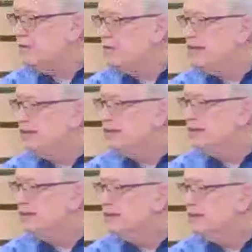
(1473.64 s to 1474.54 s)
right?
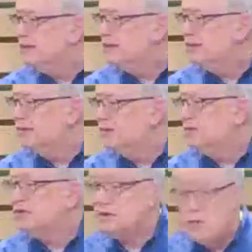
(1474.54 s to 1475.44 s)

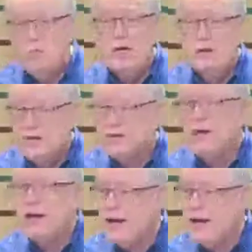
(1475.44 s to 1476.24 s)
When someone does not